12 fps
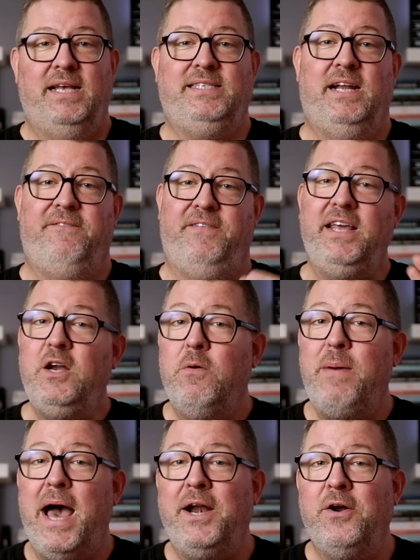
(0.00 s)
Is it a video
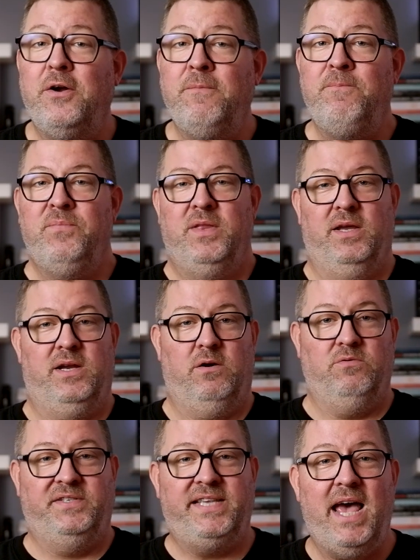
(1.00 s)
banner, a
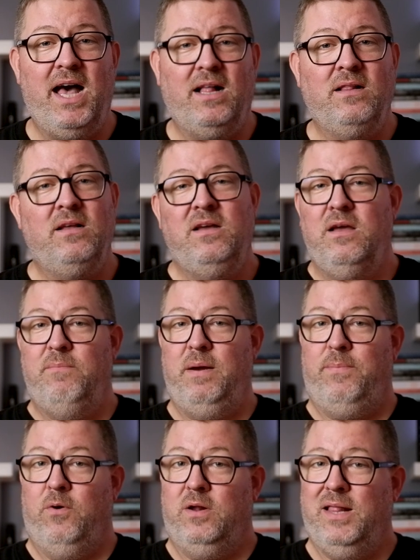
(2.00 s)
carousel,
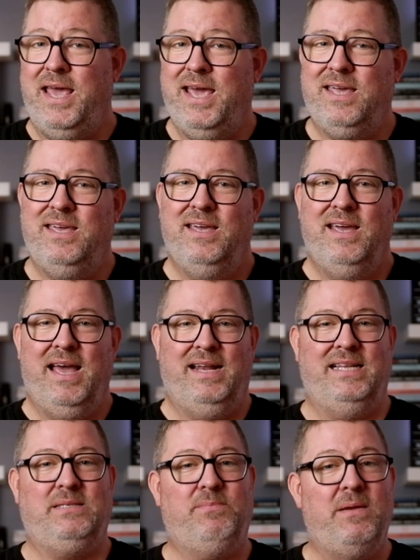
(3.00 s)
pay-per-click, a
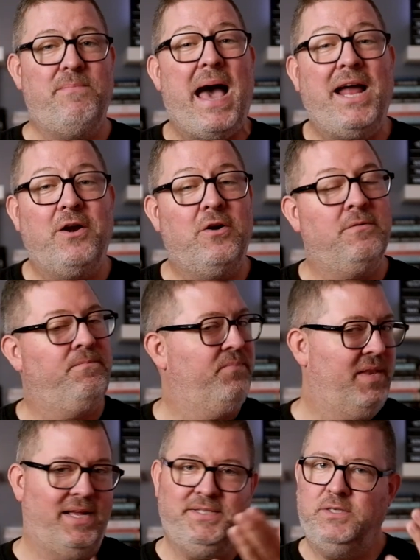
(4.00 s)
display banner,
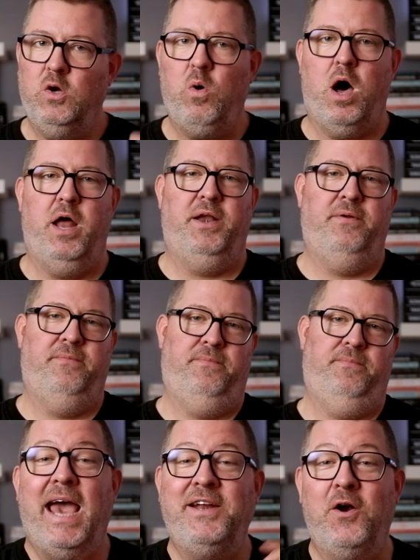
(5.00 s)
and so on.
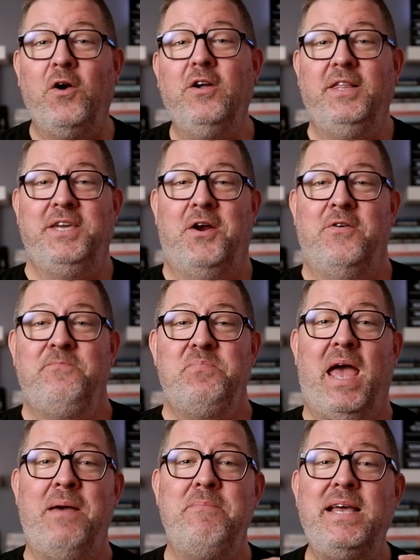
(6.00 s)
And earlier,
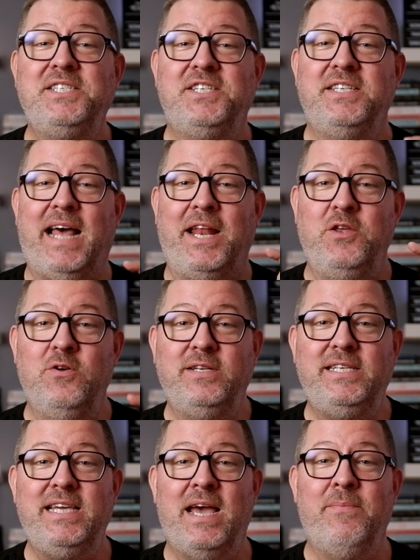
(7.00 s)
I mentioned that
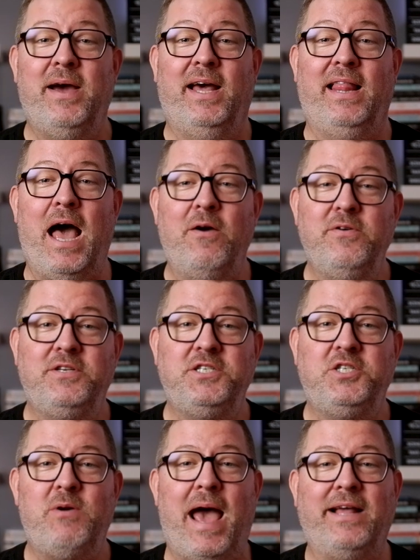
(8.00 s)
UTM allows you to
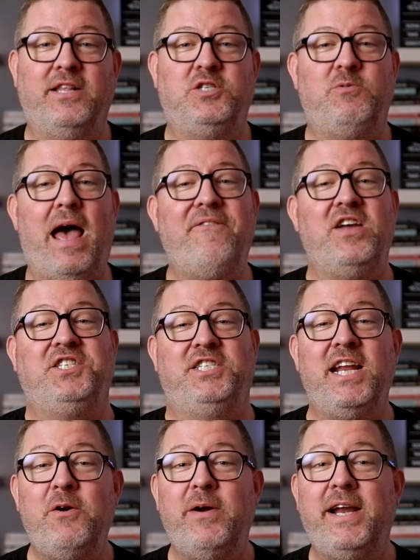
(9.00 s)
track the traffic
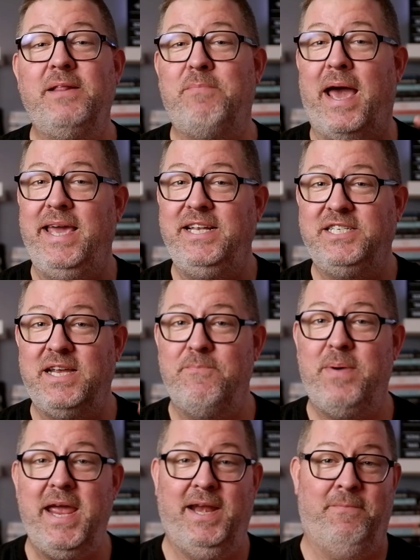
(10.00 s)
generated by each
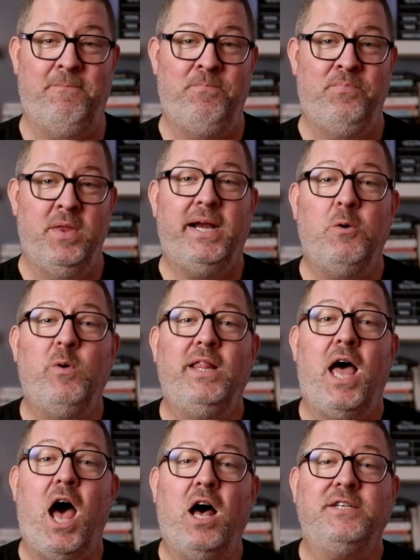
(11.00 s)
campaign, but it
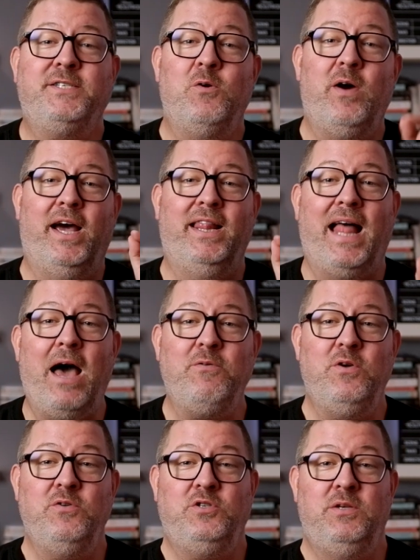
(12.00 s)
will also allow
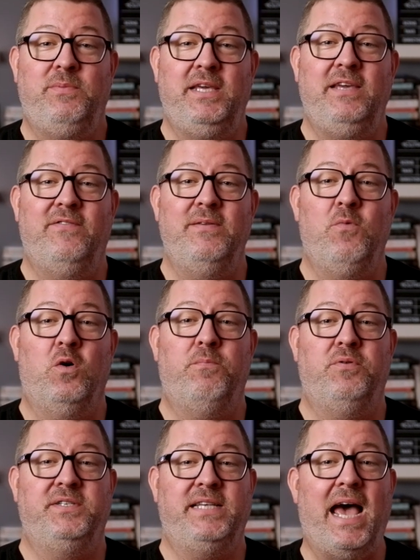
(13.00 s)
you to be even more
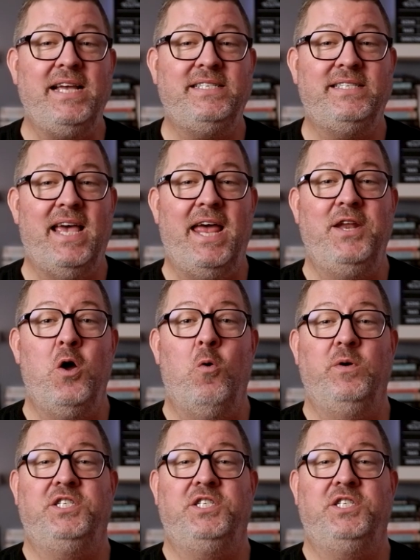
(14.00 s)
precise and know